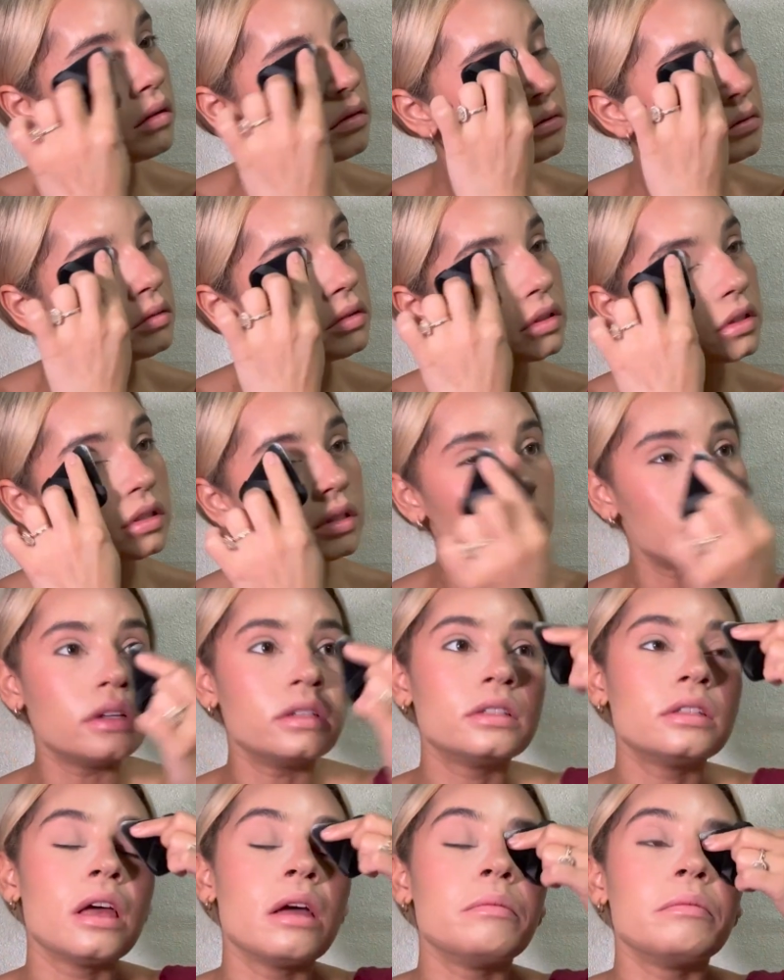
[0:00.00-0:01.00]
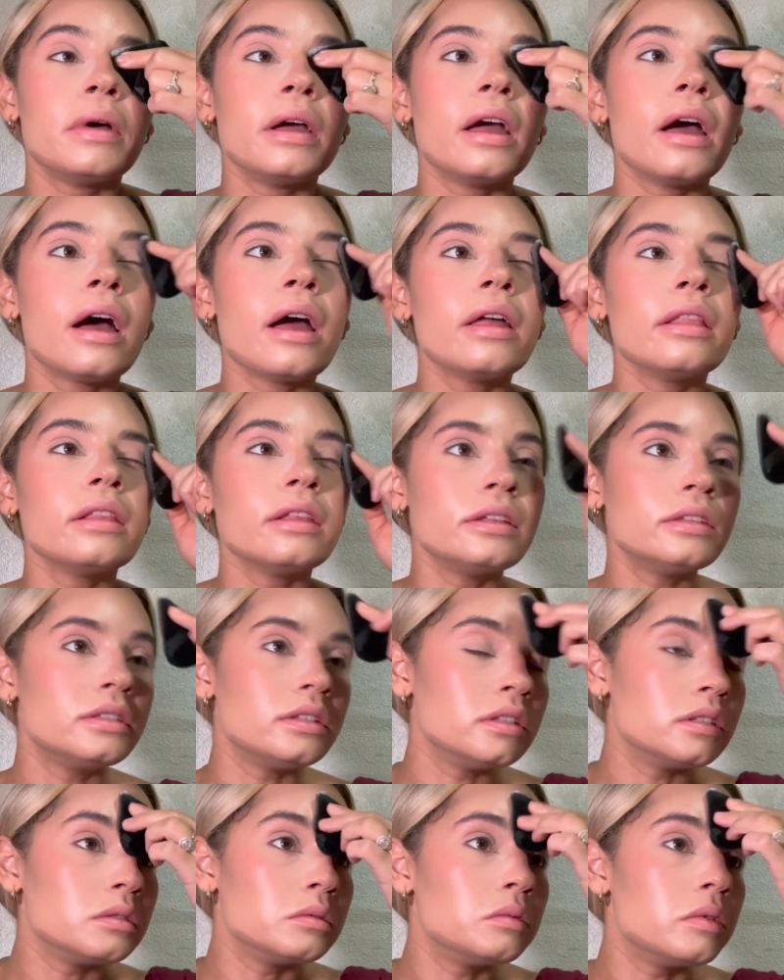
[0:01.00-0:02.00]
I'm just gonna set my eyelids
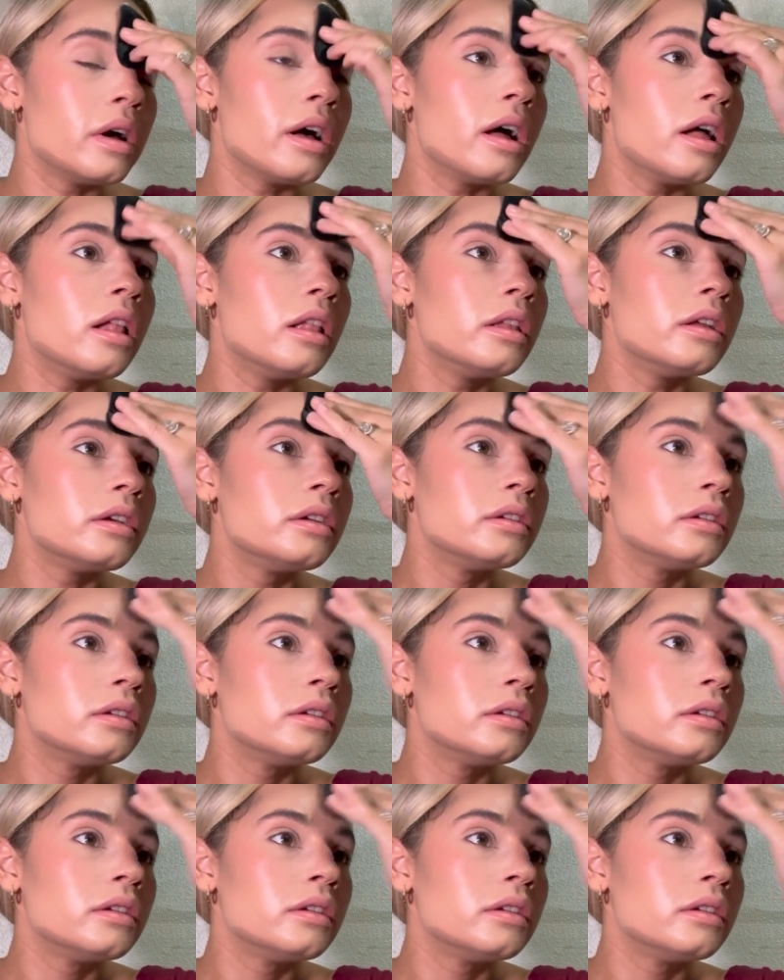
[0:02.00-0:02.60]
as well.